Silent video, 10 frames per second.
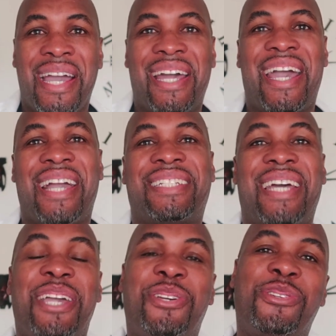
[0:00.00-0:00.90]
and ask
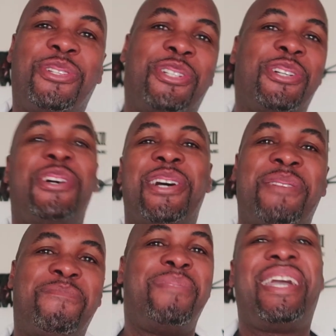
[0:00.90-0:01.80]
that you
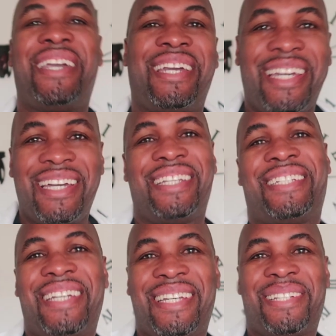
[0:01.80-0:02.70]
join me, Ian T.